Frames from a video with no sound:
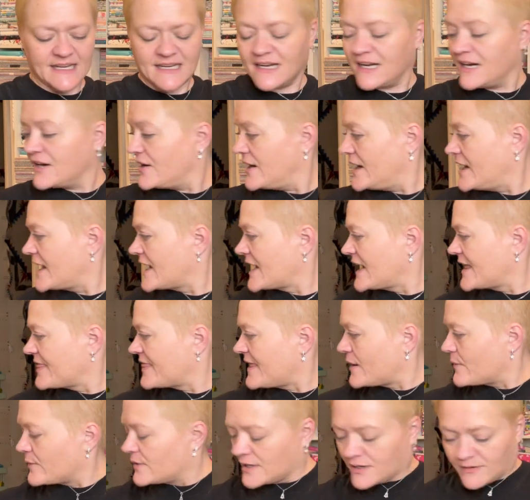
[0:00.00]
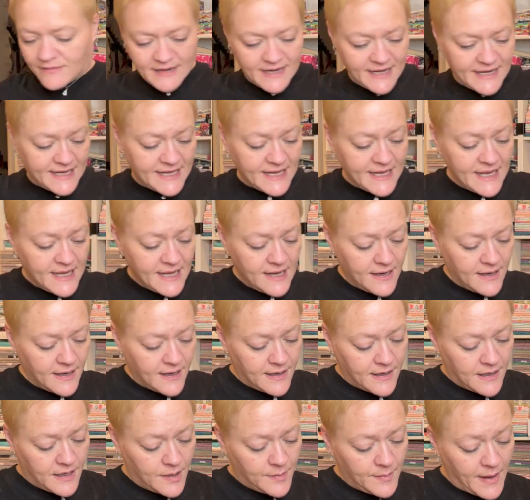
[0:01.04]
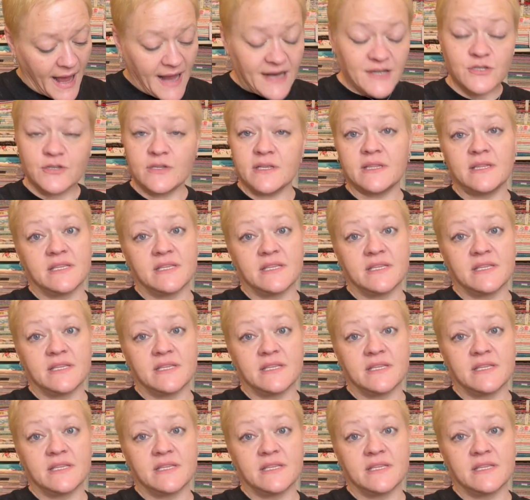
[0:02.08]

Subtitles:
all right, I got that one already. Actually,